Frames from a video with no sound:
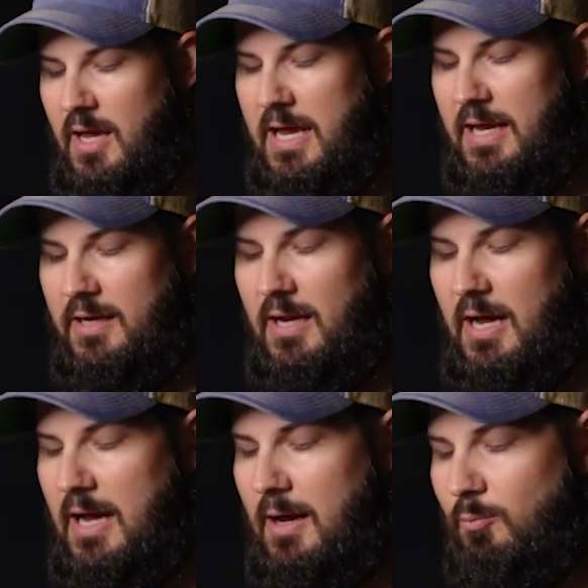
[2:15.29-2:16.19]
and
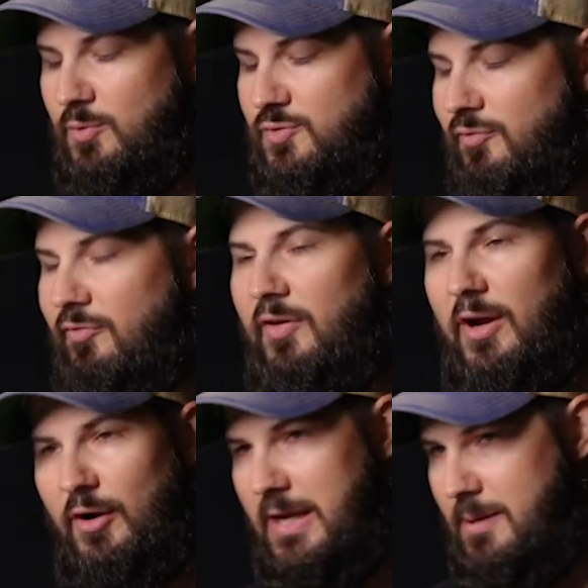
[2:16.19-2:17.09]
I was
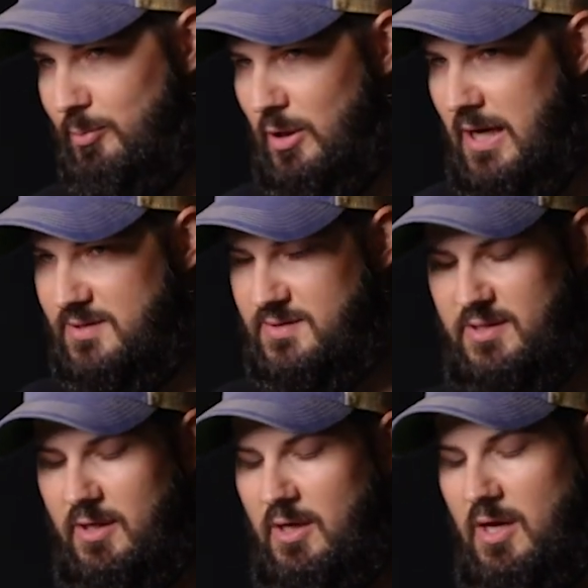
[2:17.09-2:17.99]
very impressed.